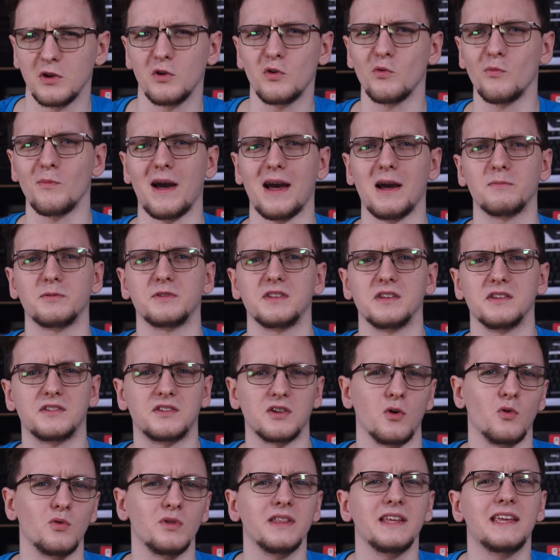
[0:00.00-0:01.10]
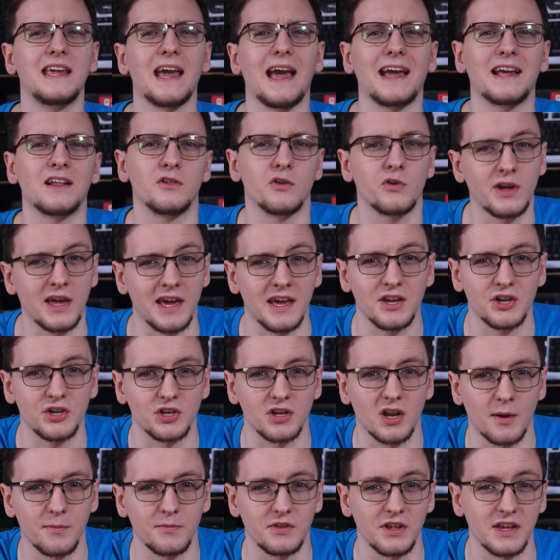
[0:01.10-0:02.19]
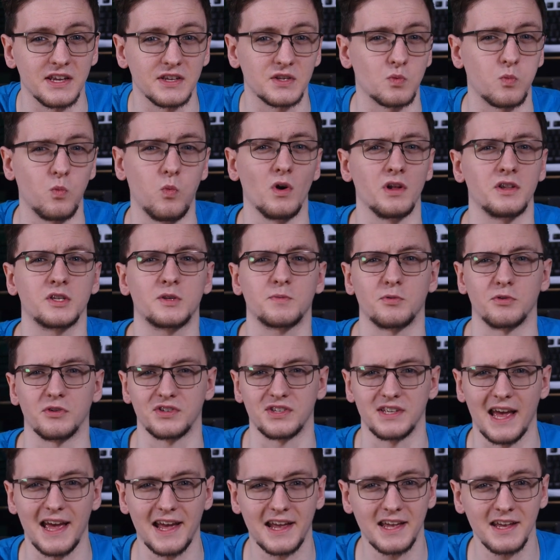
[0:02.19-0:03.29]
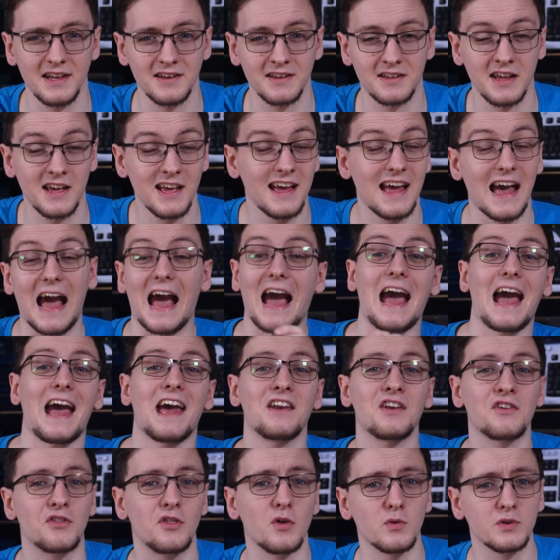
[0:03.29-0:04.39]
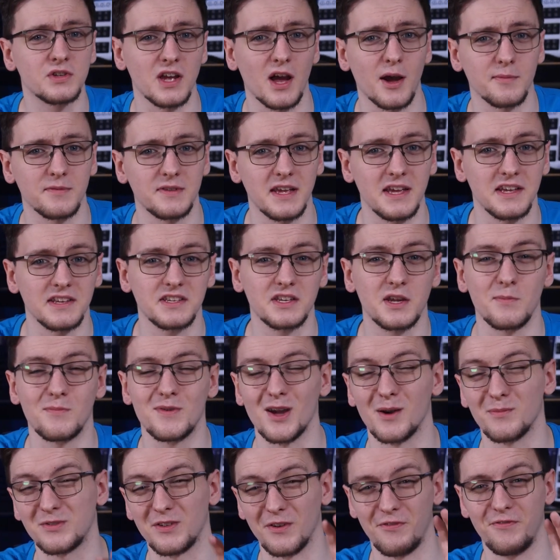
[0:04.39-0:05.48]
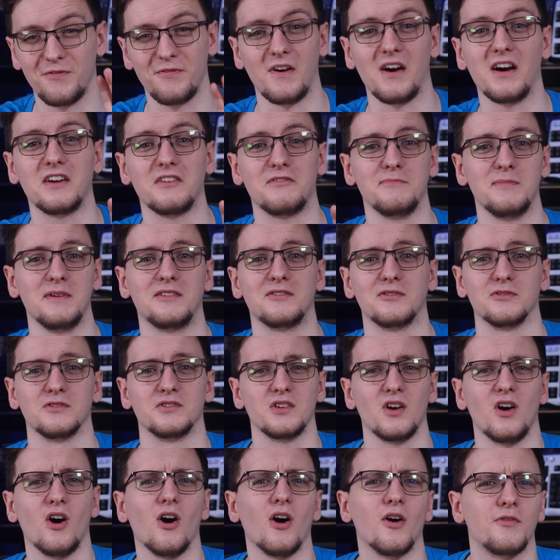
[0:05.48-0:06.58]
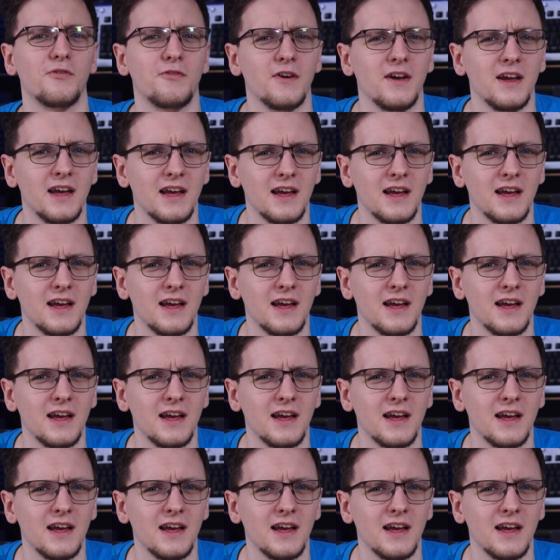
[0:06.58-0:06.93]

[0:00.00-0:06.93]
Google Maps is only getting location updates once per second, and those updates can be up to 5 meters off,